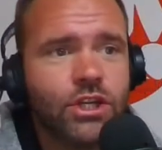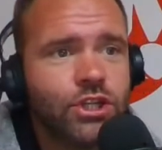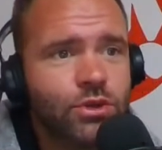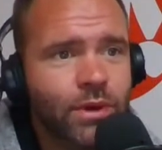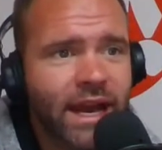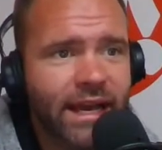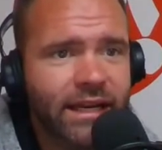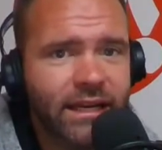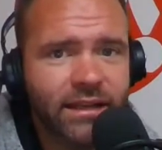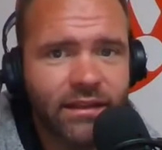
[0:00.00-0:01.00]
to
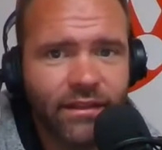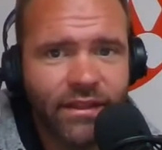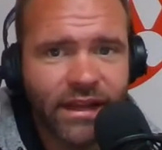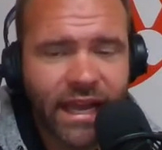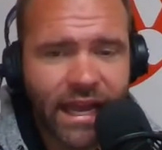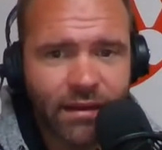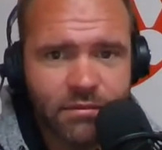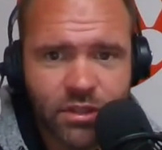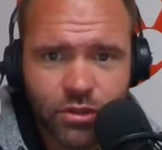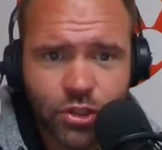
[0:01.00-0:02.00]
end the game.
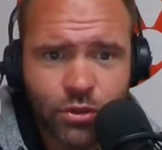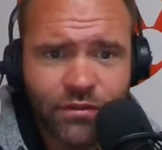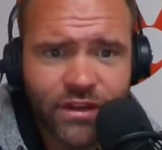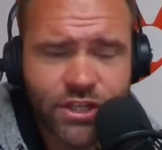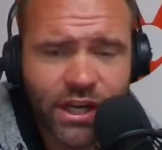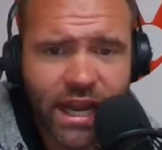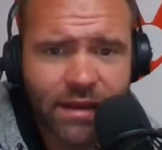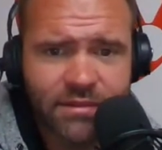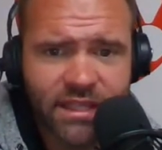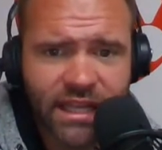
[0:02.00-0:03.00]
So, two division
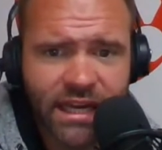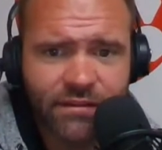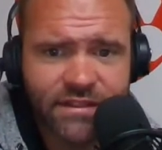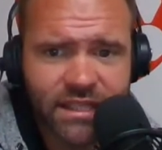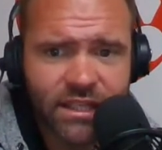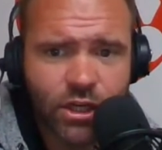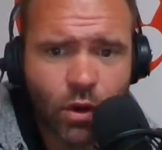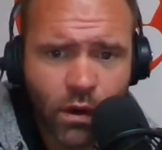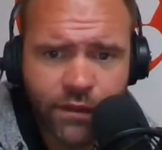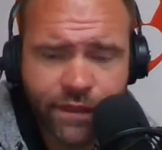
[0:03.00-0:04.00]
games in the NFC
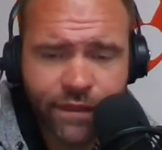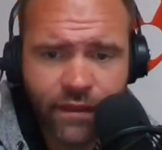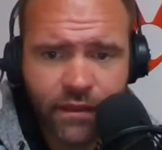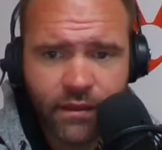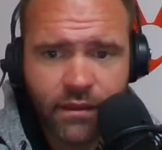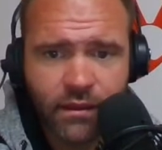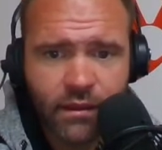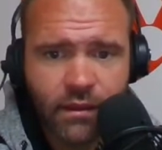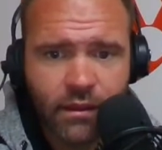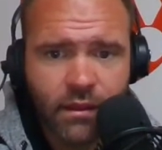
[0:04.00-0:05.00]
North
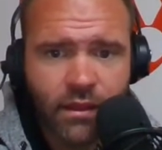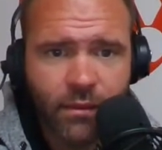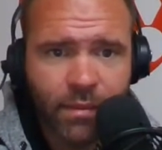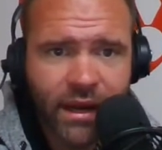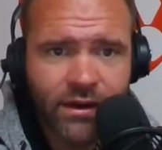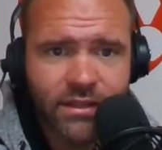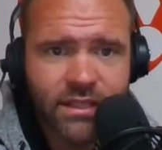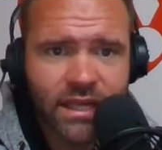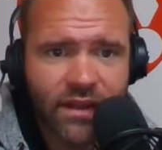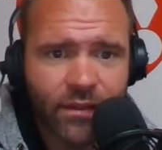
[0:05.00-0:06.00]
the
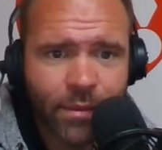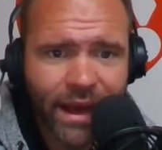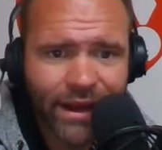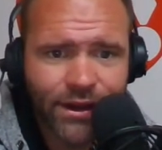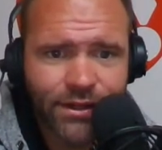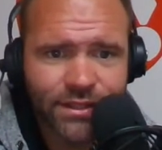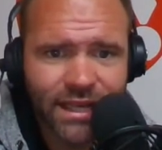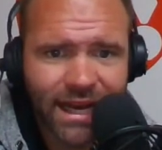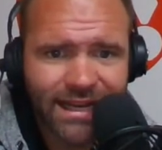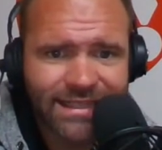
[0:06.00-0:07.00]
Bears and the Packers
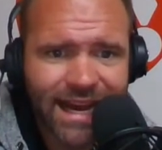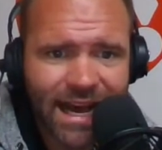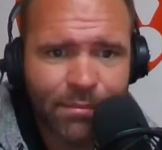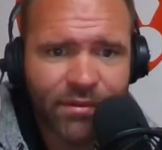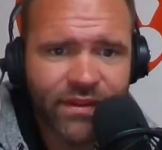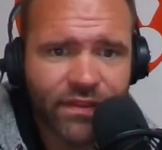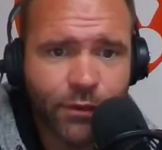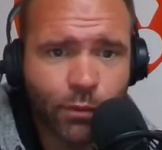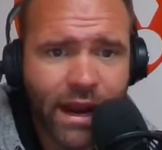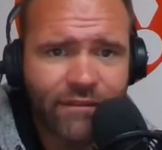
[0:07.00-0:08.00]
on top of it.
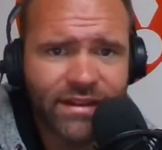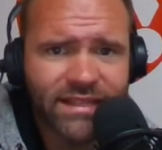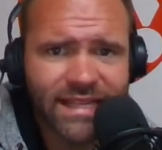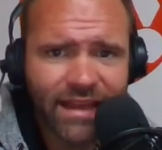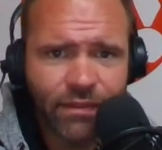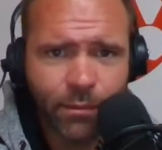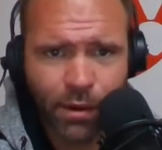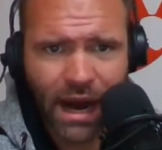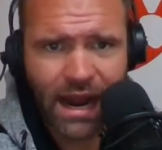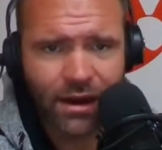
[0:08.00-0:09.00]
The Ravens and the
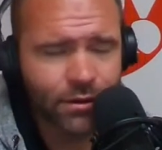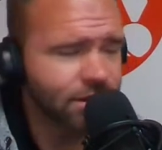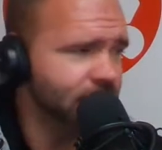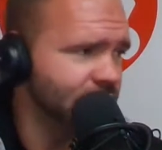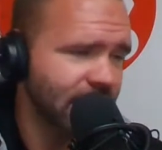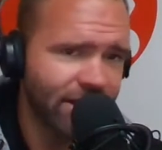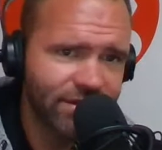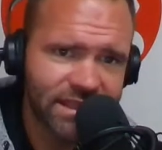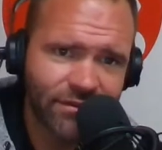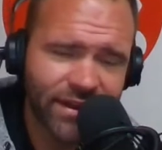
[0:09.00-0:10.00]
Browns.
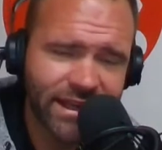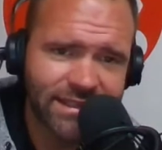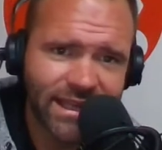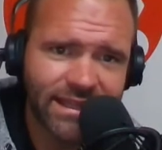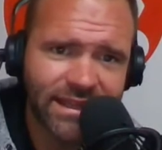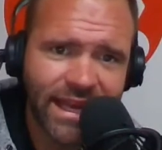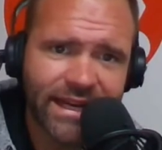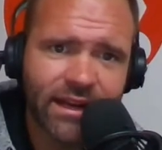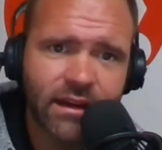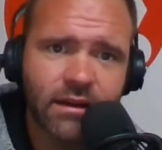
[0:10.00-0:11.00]
Kevin Stefanski
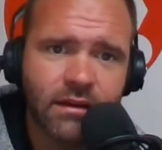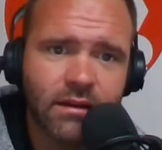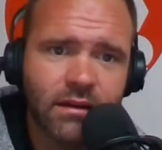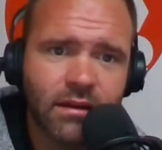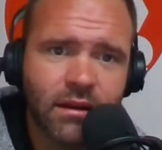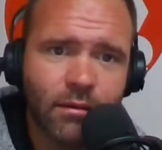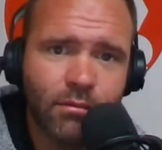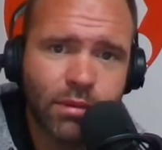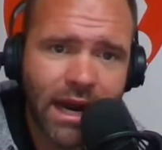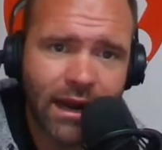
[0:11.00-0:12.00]
led
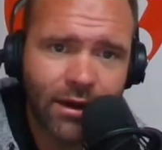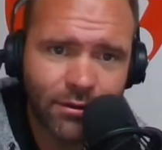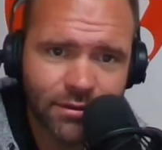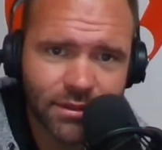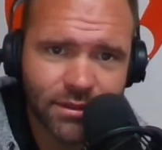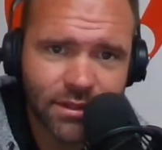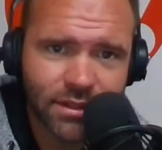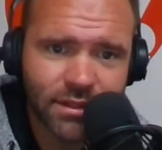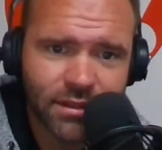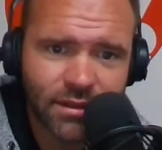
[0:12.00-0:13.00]

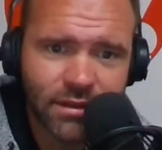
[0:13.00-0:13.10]
Browns.